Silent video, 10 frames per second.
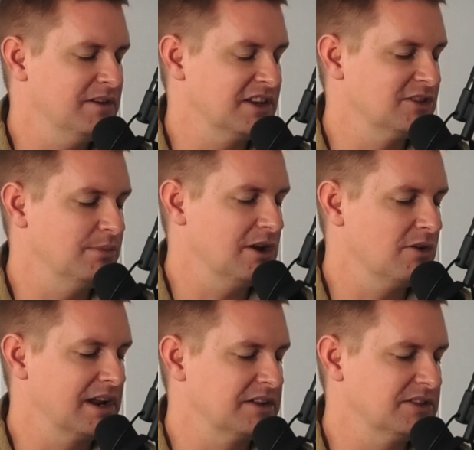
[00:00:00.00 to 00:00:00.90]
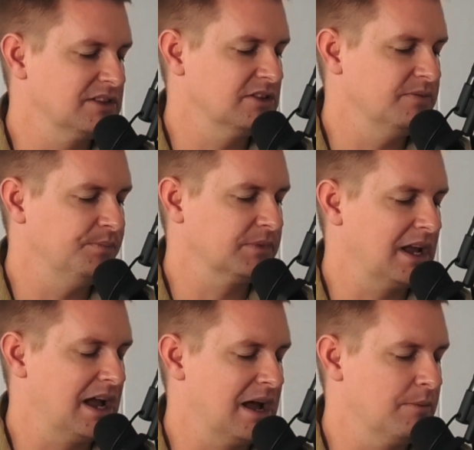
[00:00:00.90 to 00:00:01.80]
you've experienced
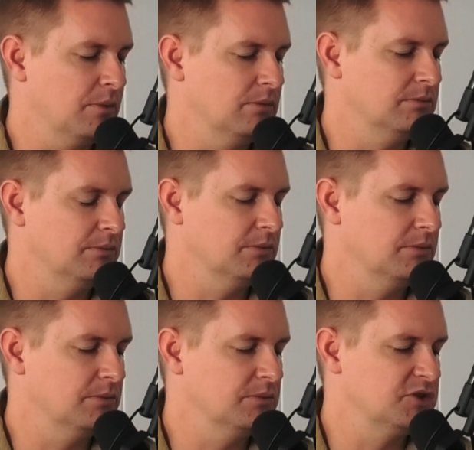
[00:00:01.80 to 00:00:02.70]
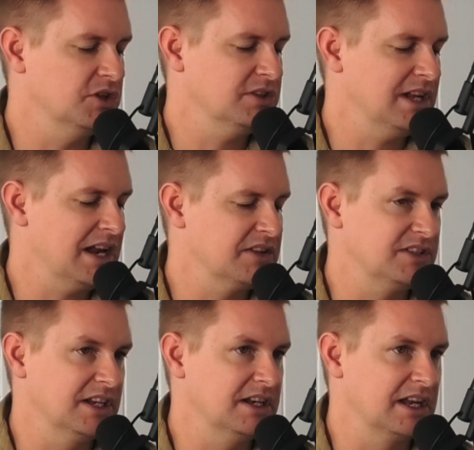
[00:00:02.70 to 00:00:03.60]
um, just out of
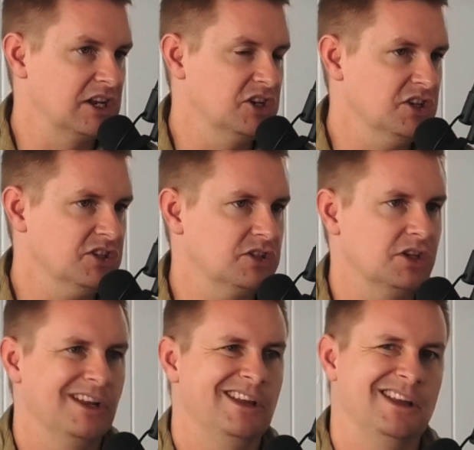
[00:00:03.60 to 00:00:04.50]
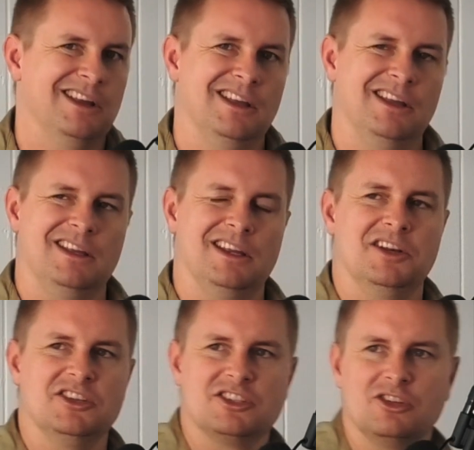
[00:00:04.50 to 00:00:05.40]
Sydney. You just you're
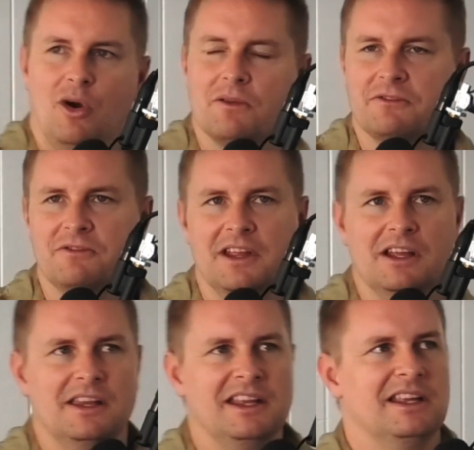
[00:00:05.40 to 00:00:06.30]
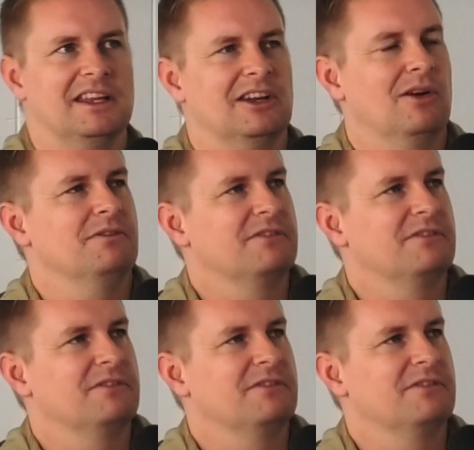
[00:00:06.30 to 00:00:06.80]
just not feeling you're not